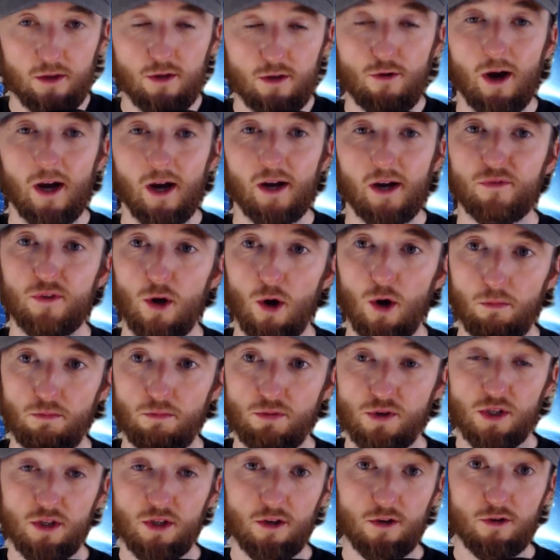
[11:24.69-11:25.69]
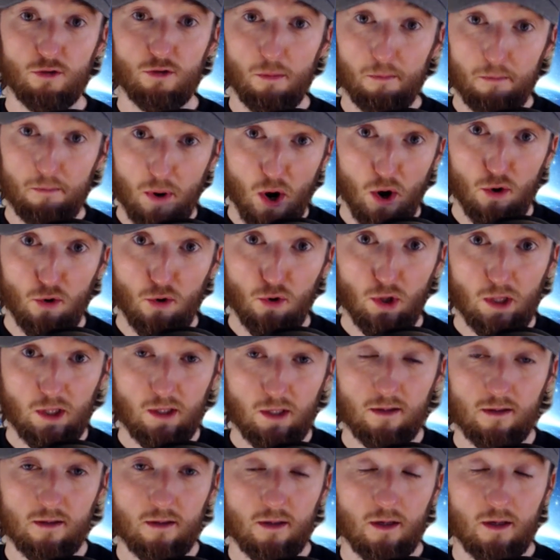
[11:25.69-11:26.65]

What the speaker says: you have the option to do a poll,